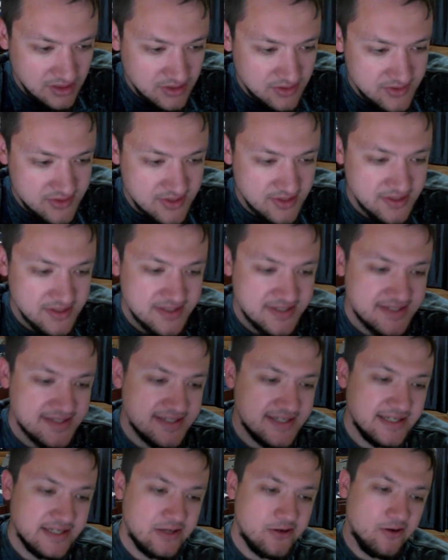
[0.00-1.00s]
So let's
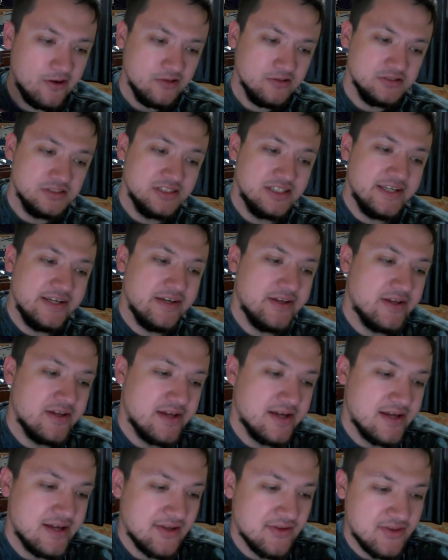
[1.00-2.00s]
see. Currently,
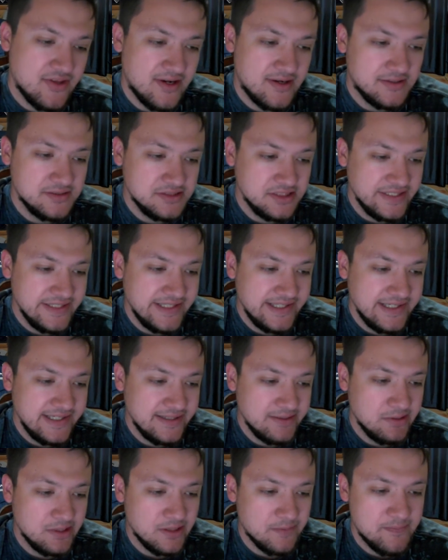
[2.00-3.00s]
they're
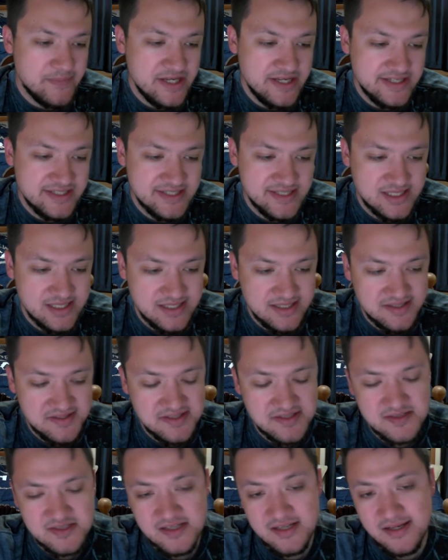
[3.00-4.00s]
leading the
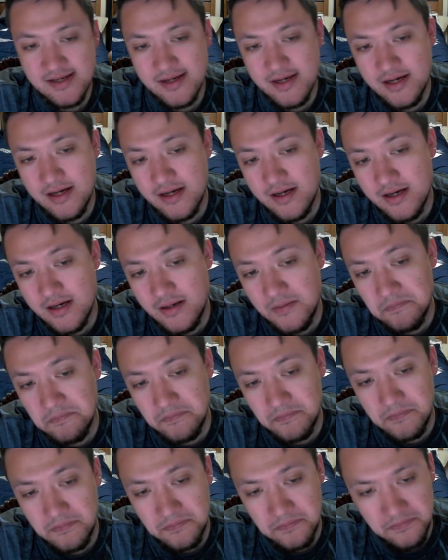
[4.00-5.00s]
Pistons
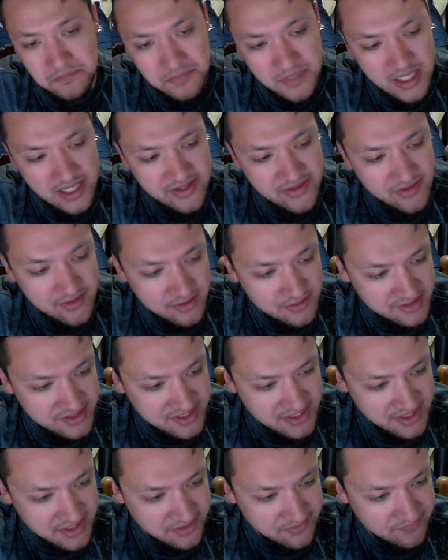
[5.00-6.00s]
by
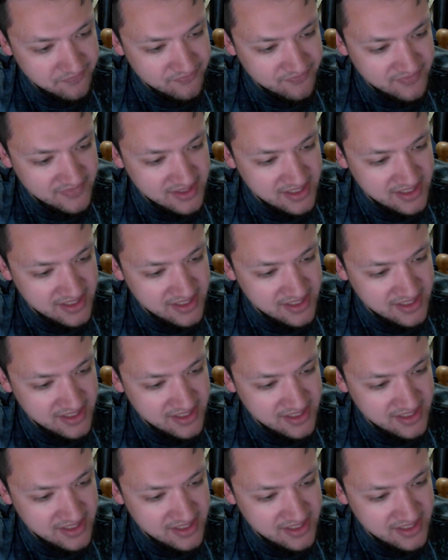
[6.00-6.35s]
13.